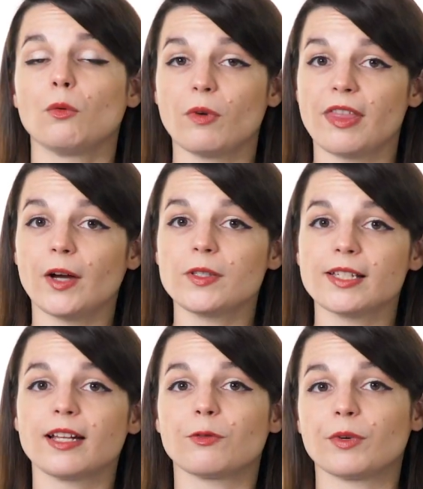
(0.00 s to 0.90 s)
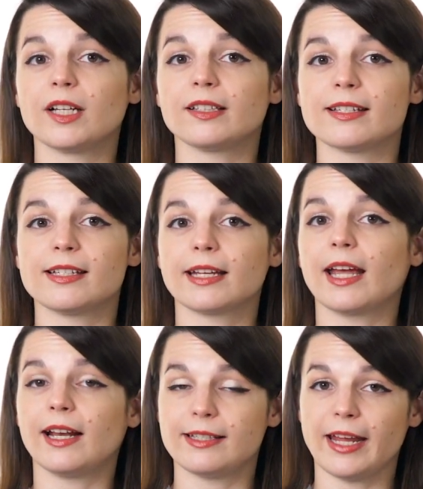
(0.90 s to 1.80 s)
Without setting realistic
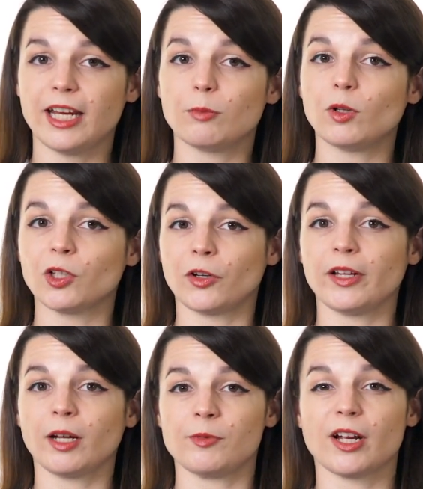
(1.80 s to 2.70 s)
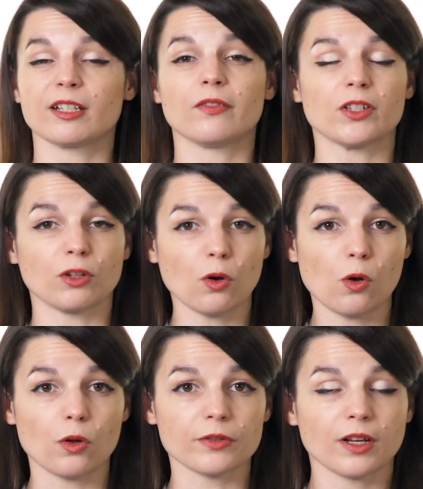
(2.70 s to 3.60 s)
and attainable learning objectives and
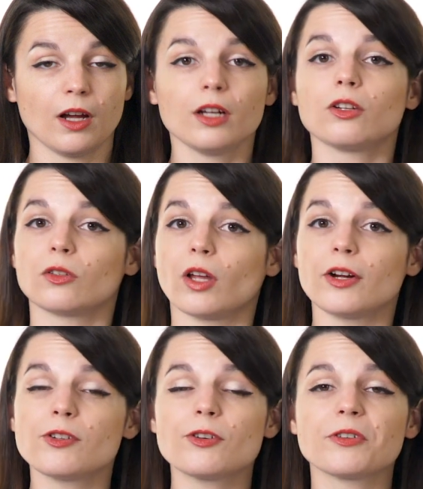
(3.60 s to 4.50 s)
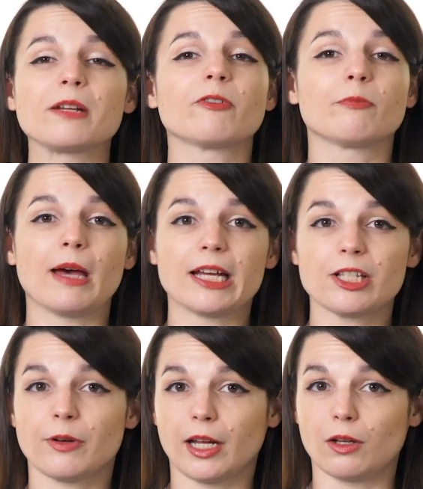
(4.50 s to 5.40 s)
goals, your larger dream of
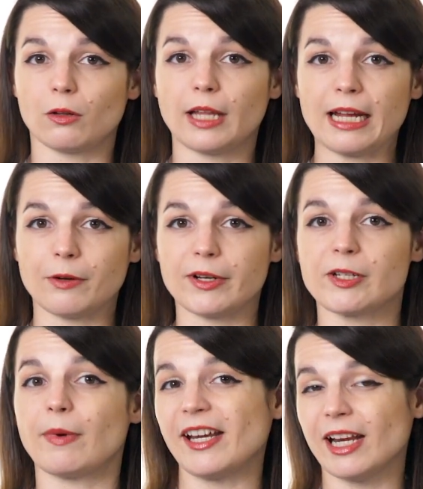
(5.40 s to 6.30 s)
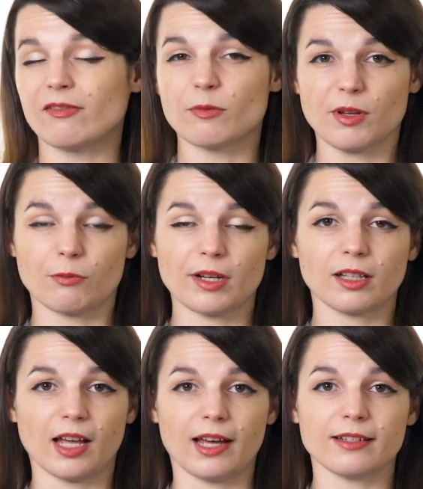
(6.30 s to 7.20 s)
mastering a new language might never be
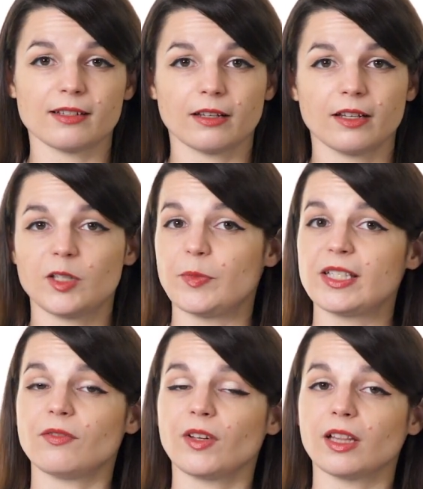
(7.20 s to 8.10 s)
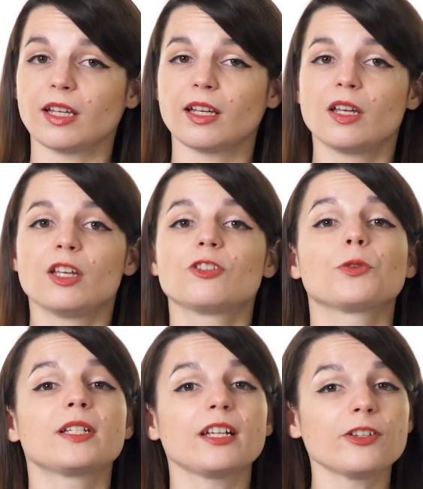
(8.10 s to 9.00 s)
realized. Specifically,
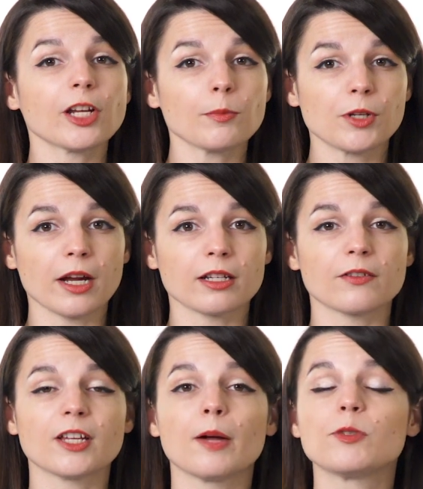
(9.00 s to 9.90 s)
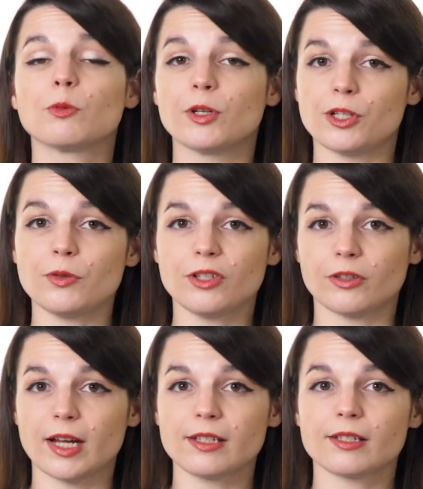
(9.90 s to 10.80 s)
strategic objectives help to reduce
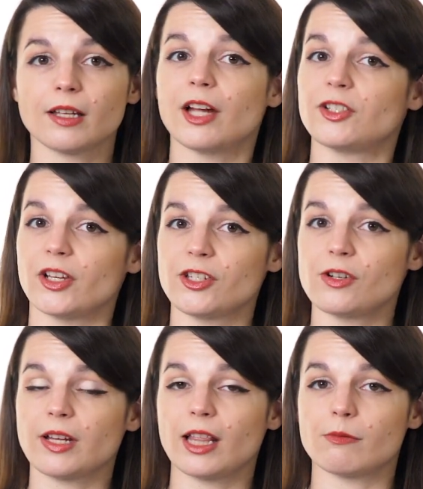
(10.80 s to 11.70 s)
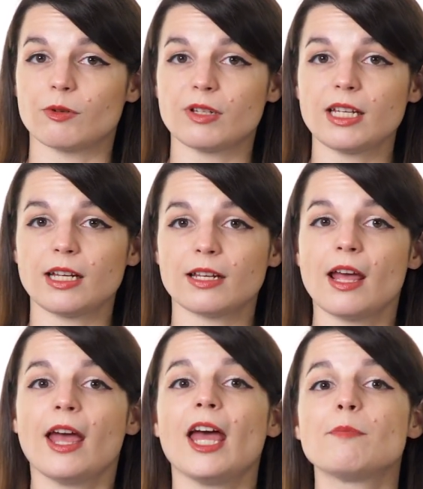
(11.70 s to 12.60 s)
stress, adjust your daily routine,
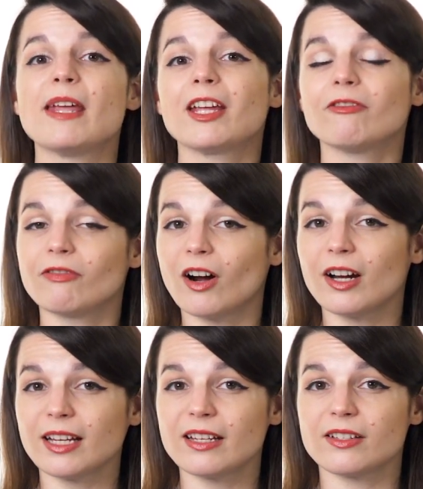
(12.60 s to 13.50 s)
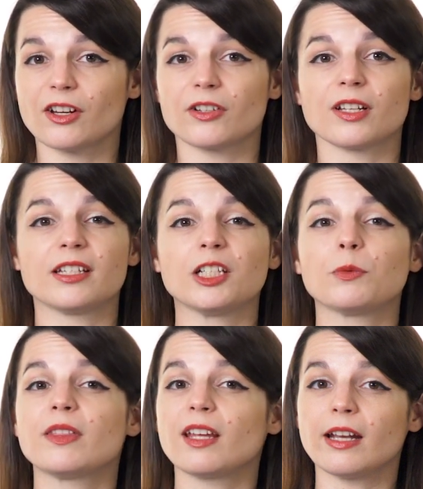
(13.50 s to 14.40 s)
and make it far easier to deal
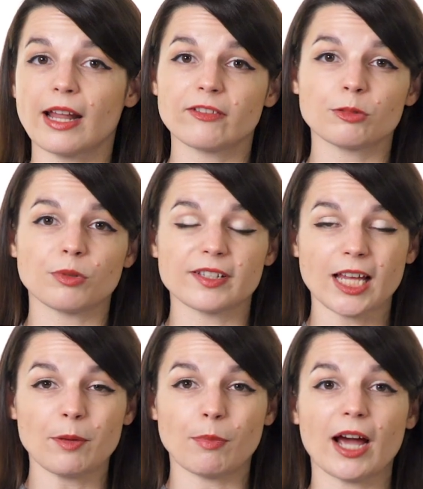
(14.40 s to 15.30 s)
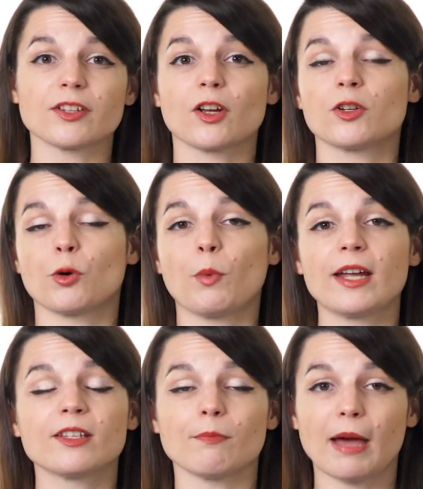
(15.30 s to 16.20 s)
with the inevitable setbacks on your
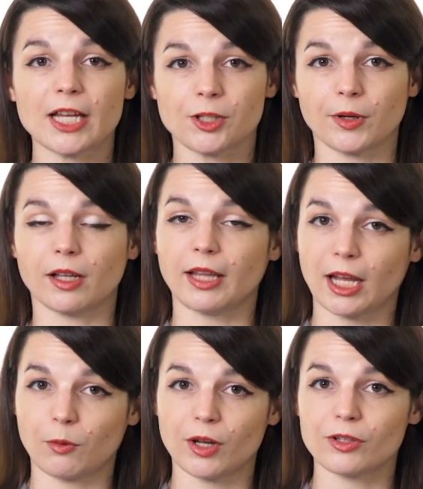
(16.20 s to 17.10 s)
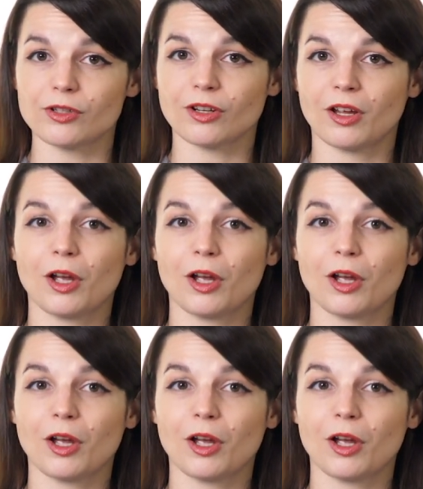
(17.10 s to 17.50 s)
way to mastering a language.